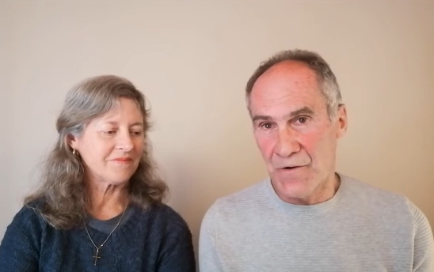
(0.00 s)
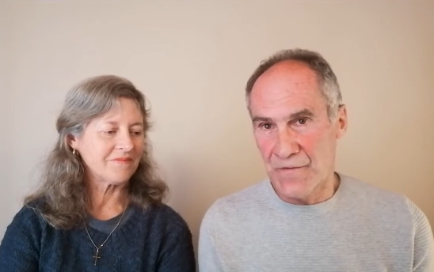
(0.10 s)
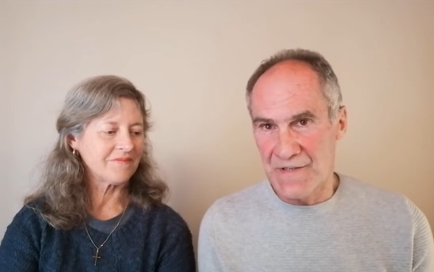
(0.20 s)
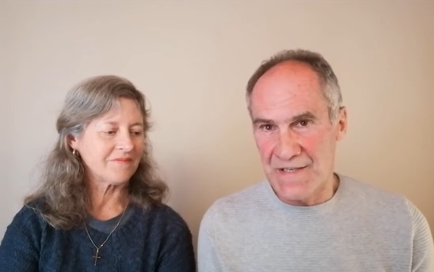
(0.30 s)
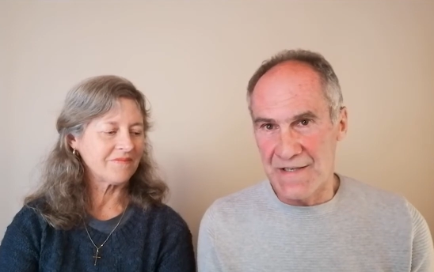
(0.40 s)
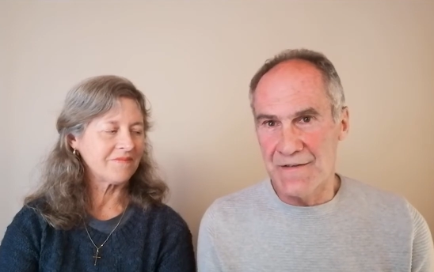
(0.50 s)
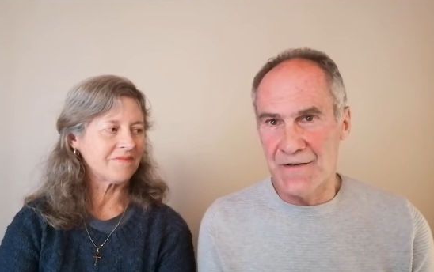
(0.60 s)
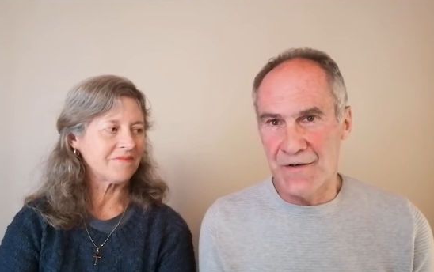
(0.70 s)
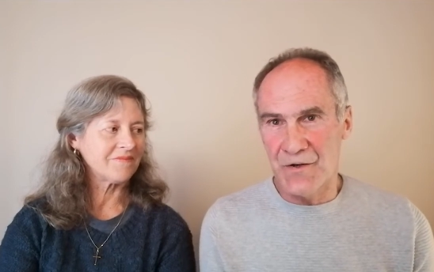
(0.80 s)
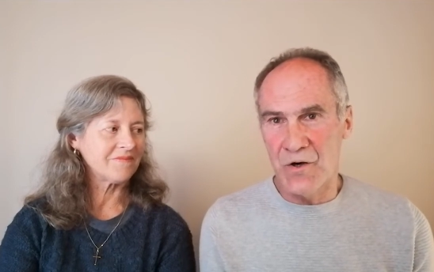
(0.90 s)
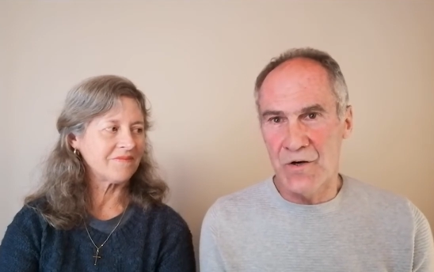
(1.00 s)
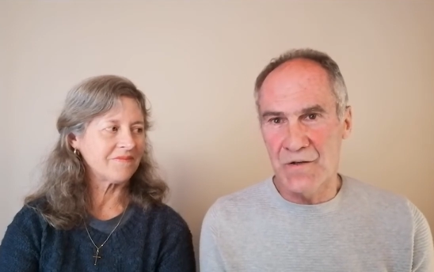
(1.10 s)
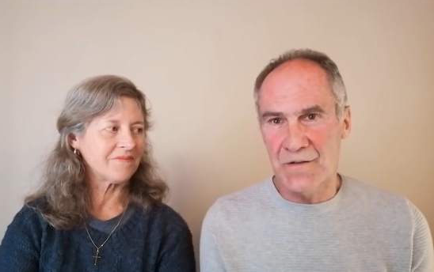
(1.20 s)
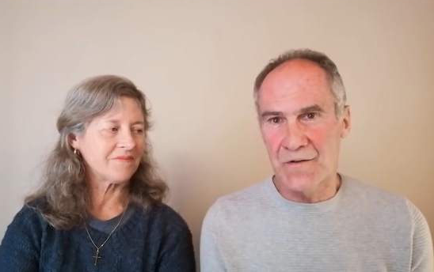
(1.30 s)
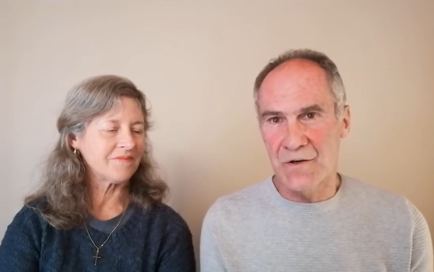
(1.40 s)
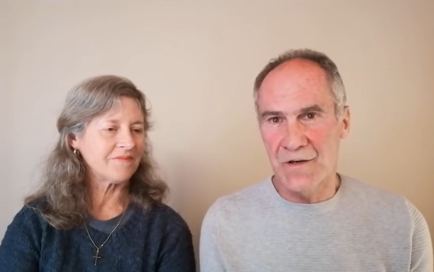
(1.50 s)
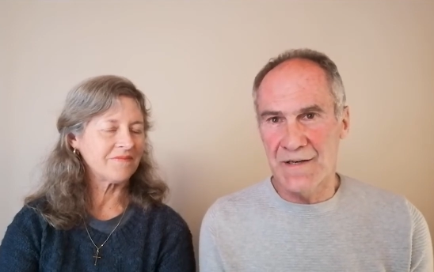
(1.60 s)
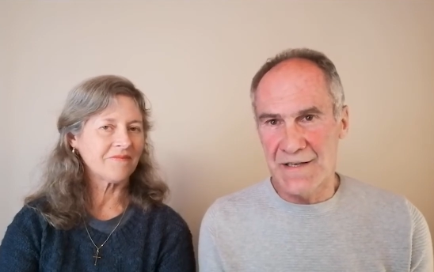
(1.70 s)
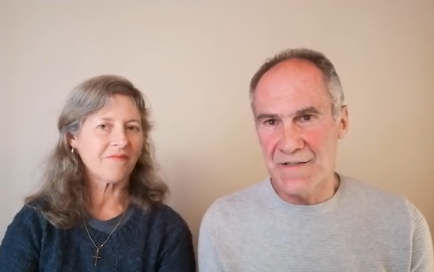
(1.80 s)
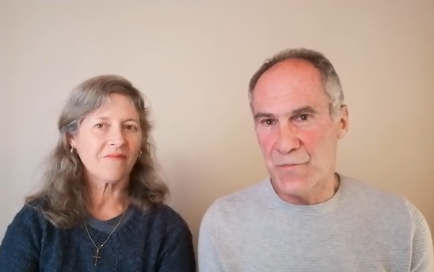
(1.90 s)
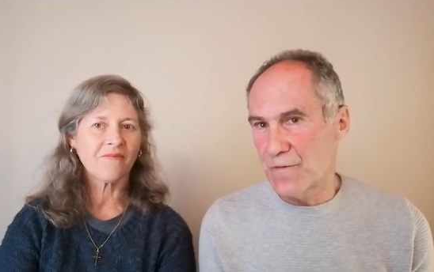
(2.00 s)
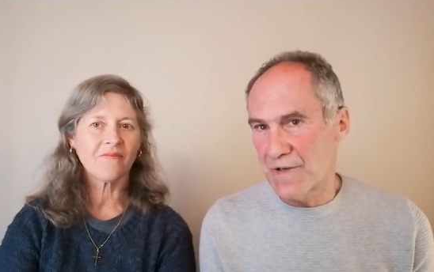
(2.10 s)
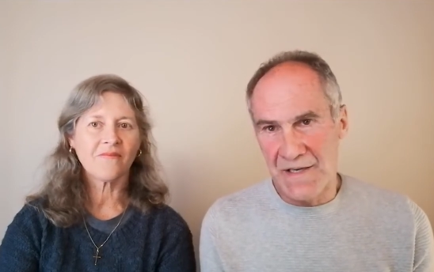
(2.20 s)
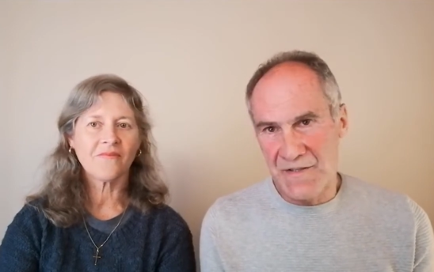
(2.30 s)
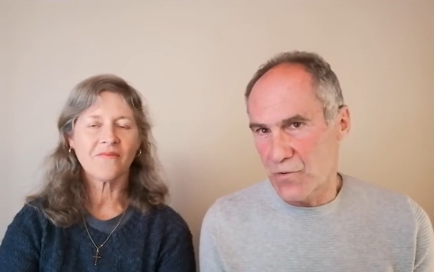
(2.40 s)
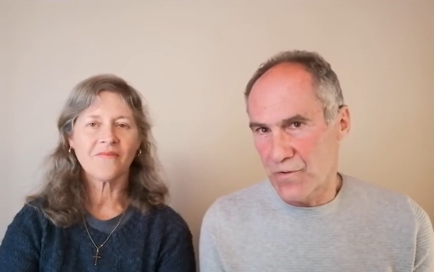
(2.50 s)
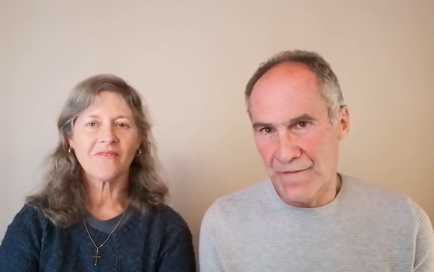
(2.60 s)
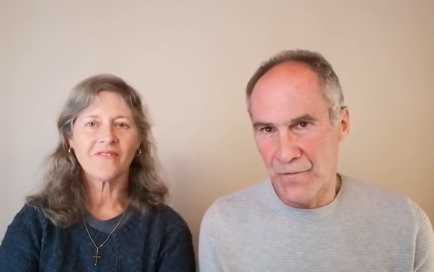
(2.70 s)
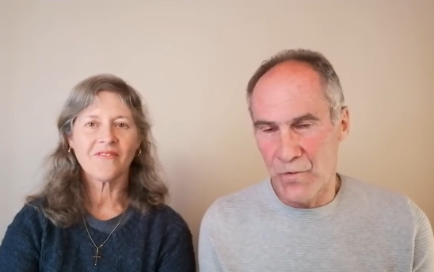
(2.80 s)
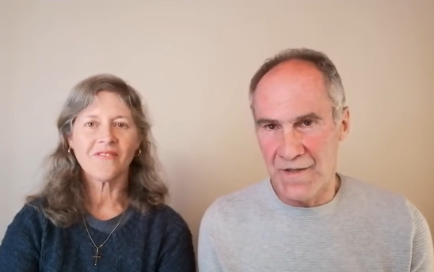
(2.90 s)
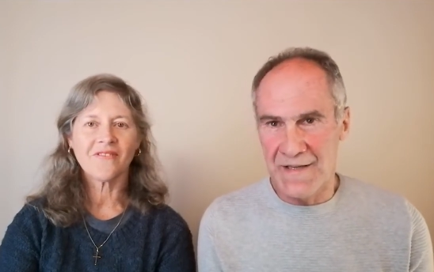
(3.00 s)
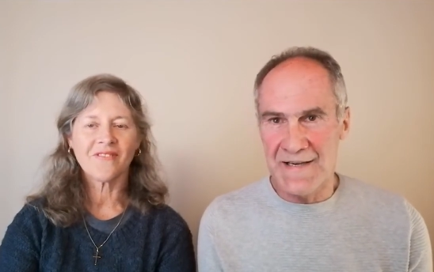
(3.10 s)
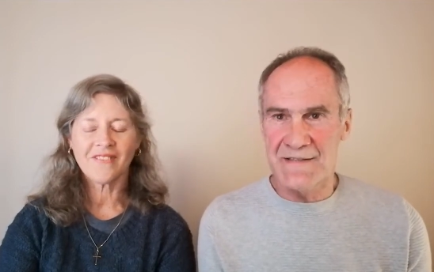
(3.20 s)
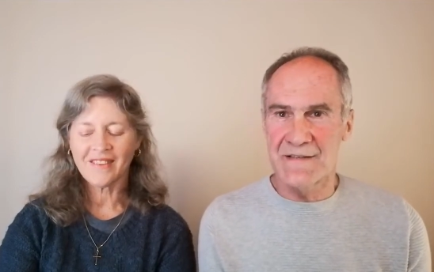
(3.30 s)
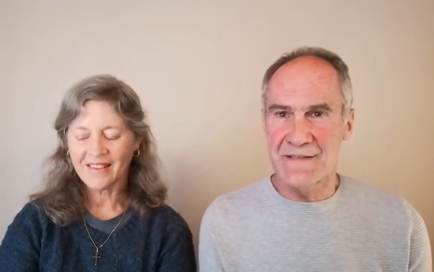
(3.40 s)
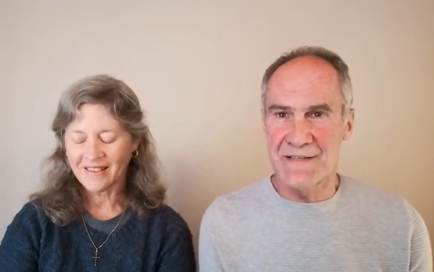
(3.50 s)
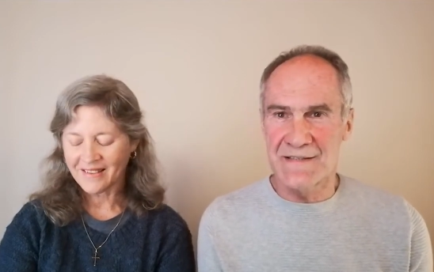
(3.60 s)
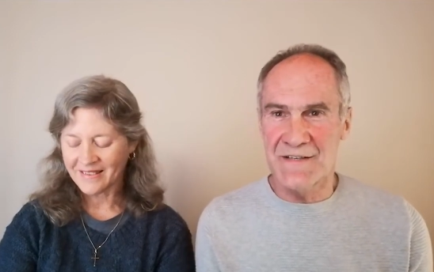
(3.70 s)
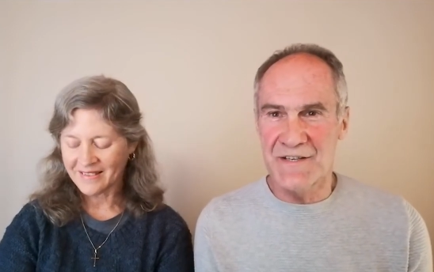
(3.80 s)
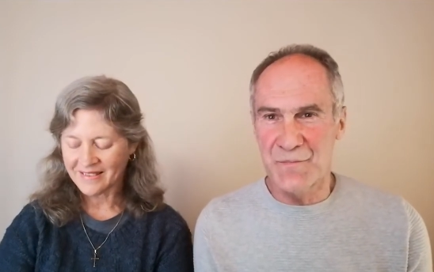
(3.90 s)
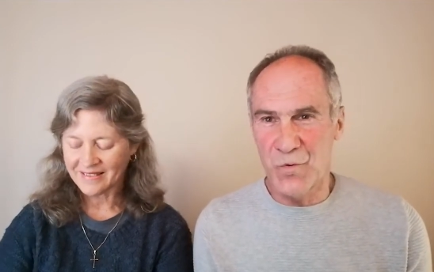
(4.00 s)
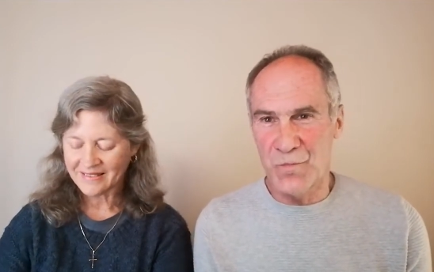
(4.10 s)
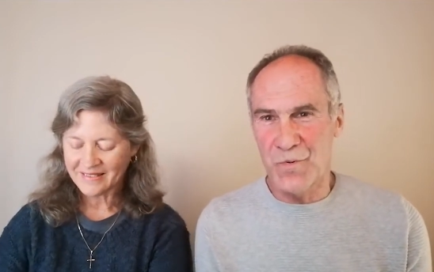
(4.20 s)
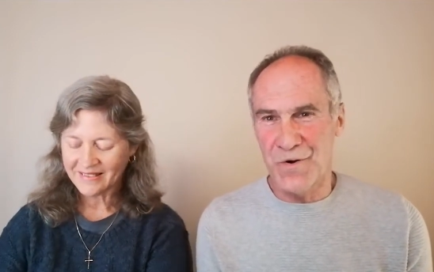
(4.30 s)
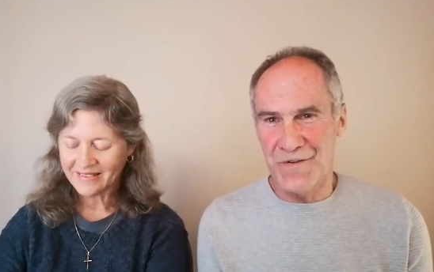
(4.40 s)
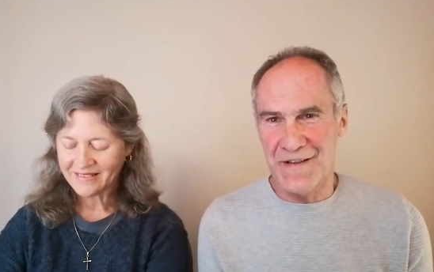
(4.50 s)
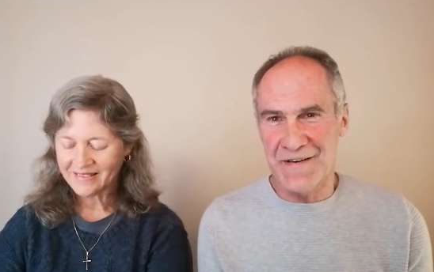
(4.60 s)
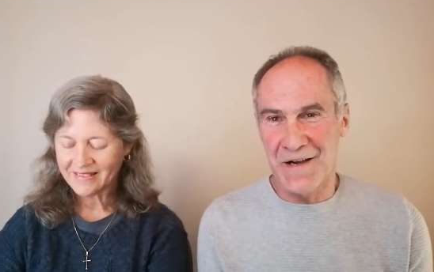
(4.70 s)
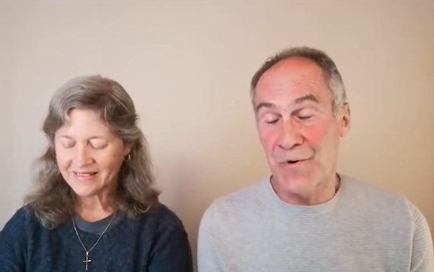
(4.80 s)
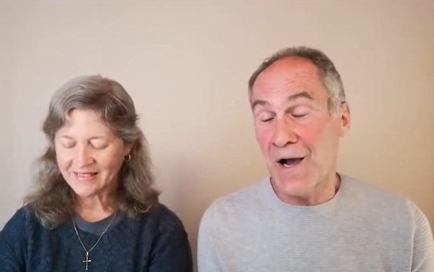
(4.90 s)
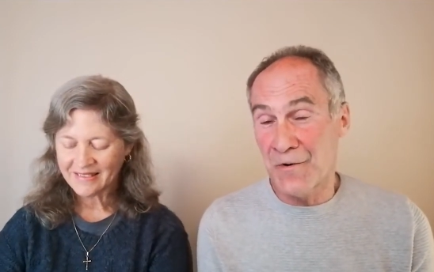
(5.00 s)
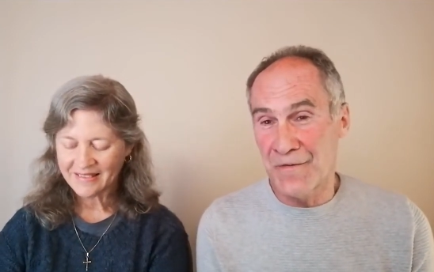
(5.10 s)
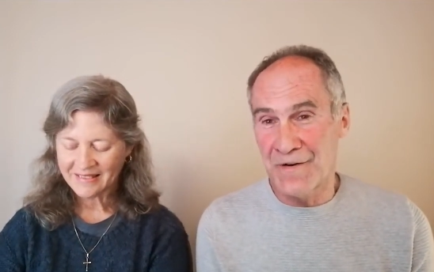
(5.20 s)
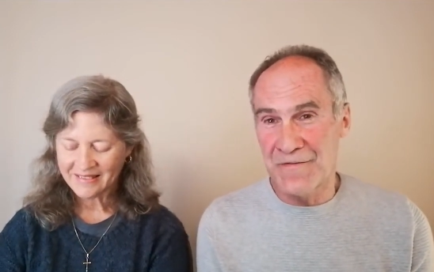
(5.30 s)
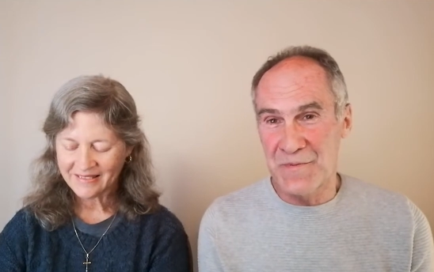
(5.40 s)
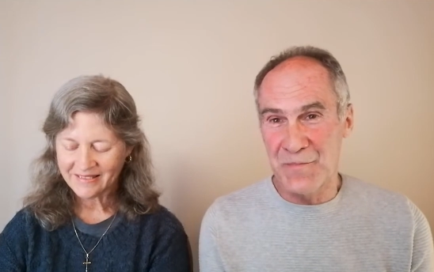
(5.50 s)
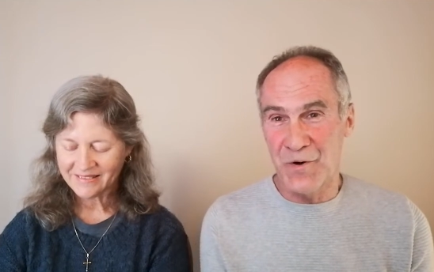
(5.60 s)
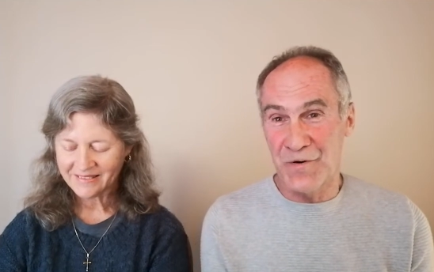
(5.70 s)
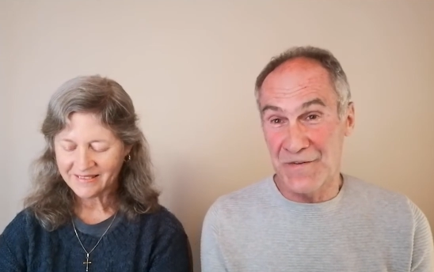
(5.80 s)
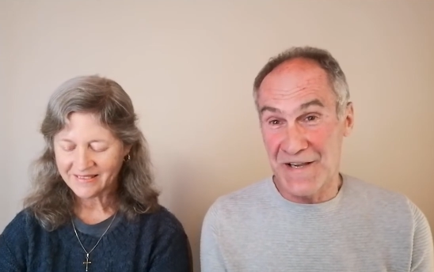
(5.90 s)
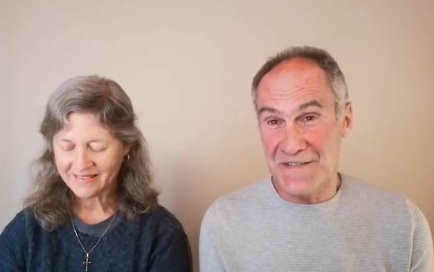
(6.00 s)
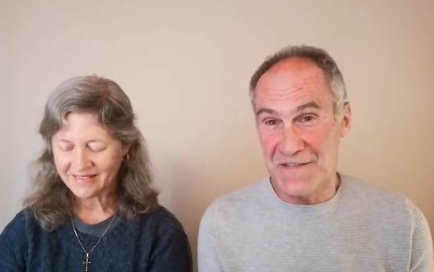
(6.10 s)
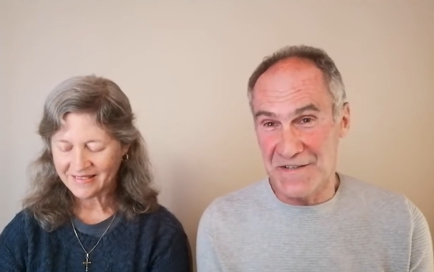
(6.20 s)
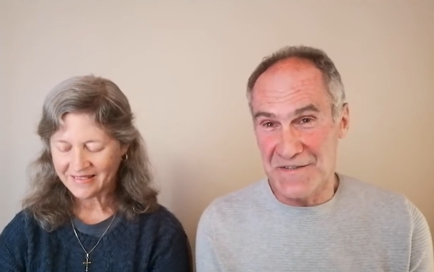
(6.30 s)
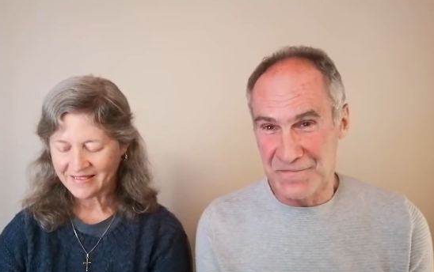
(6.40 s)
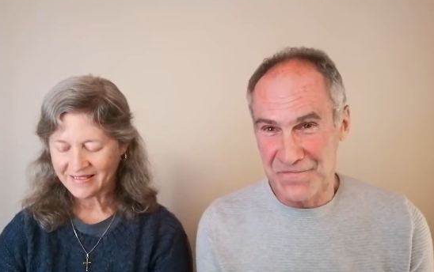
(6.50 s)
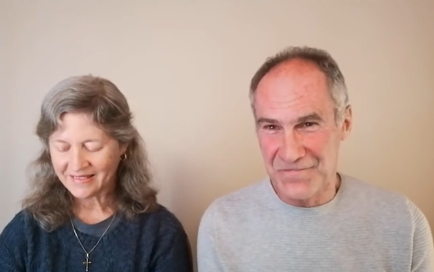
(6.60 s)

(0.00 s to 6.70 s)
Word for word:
Speaker 1: sovereignty. You know, mm-hmm. God God is moving His story forward, and the Exodus is such an important part of that. I, I would have loved to be part of the Exodus.